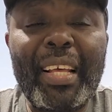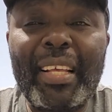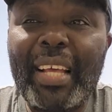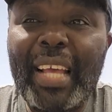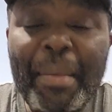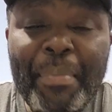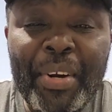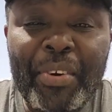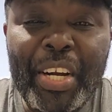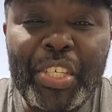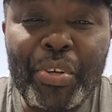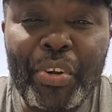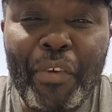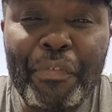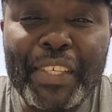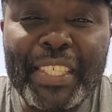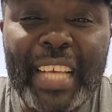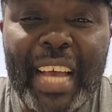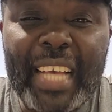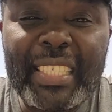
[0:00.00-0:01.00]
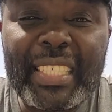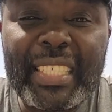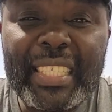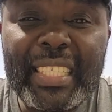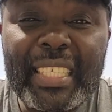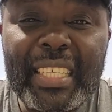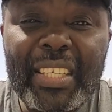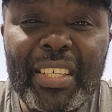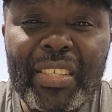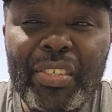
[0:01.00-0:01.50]
immigration officers,
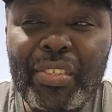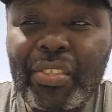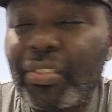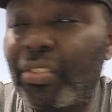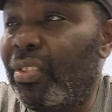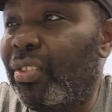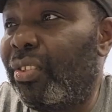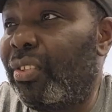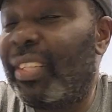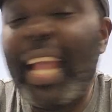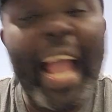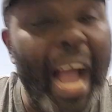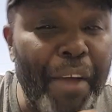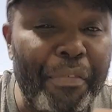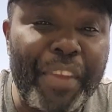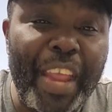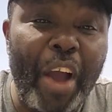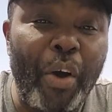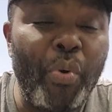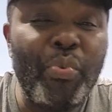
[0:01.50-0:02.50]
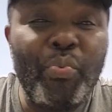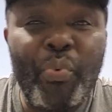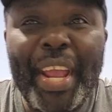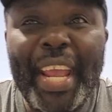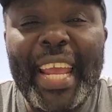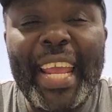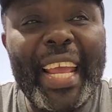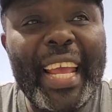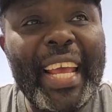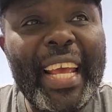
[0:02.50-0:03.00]
they have their own
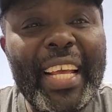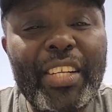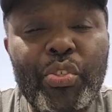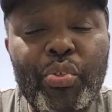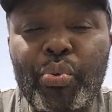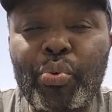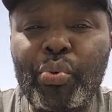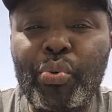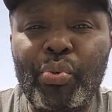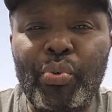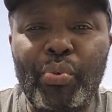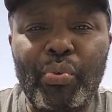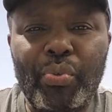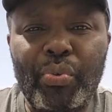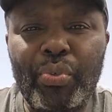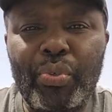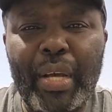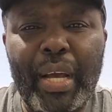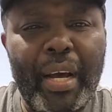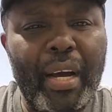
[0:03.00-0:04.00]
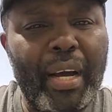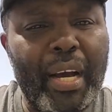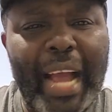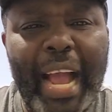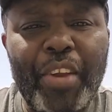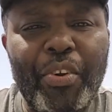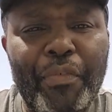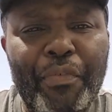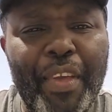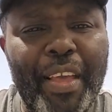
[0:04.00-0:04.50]
way to
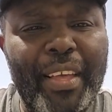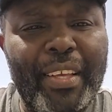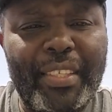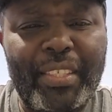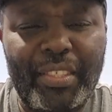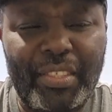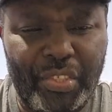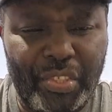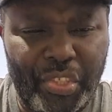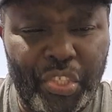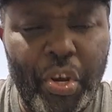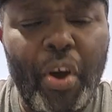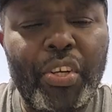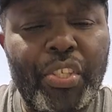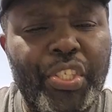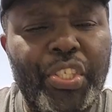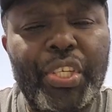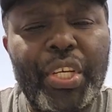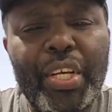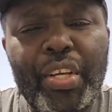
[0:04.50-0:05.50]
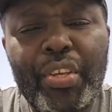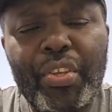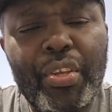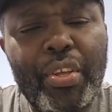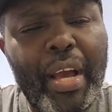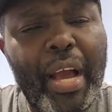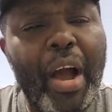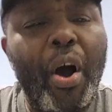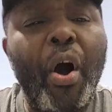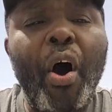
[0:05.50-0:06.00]
kind of judge,
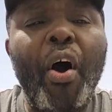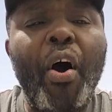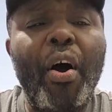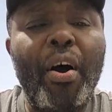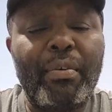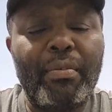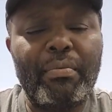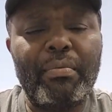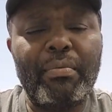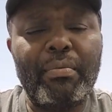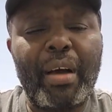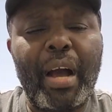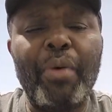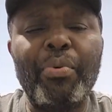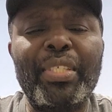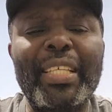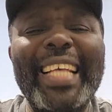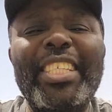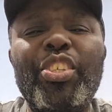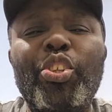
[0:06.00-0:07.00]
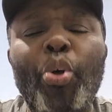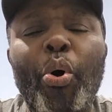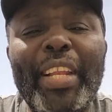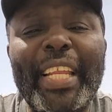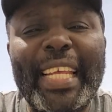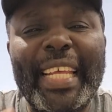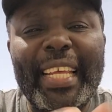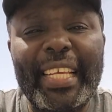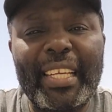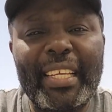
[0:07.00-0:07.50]
or I would say
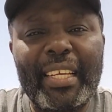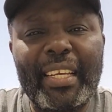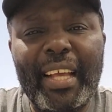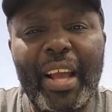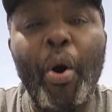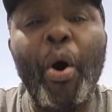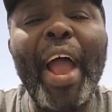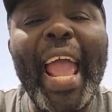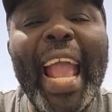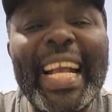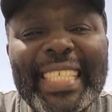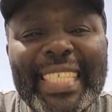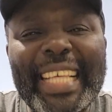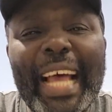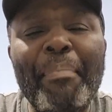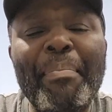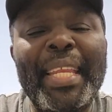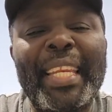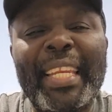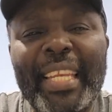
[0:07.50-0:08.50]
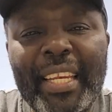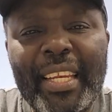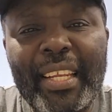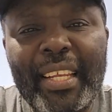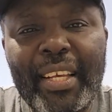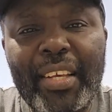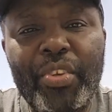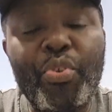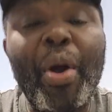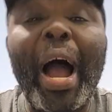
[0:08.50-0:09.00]
study or examine
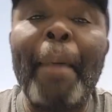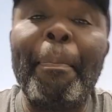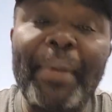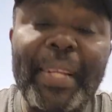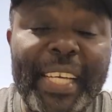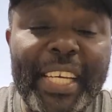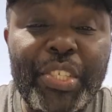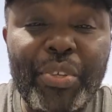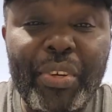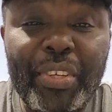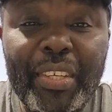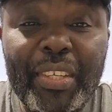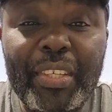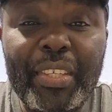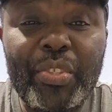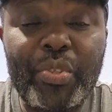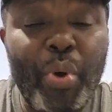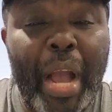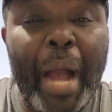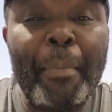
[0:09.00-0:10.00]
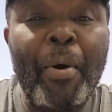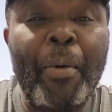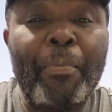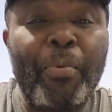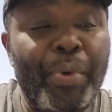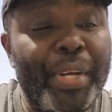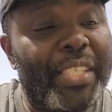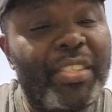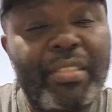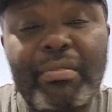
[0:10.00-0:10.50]
your application to come up
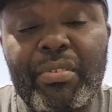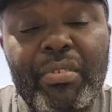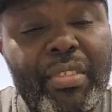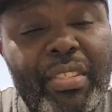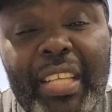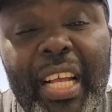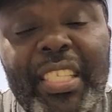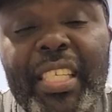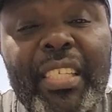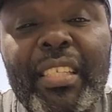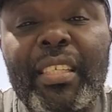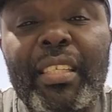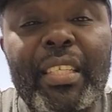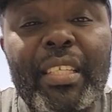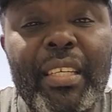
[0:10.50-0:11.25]
with certain